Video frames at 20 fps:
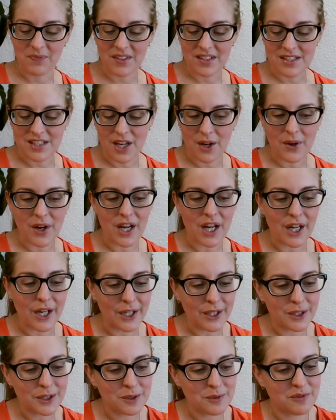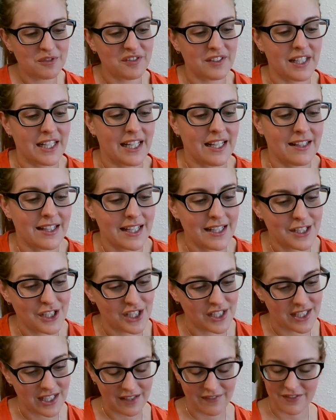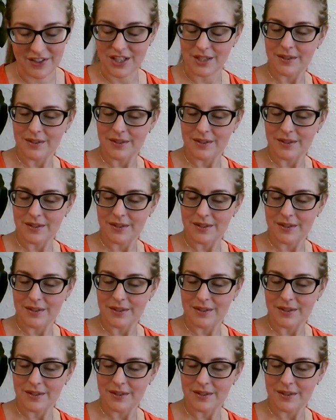So hopefully that's just given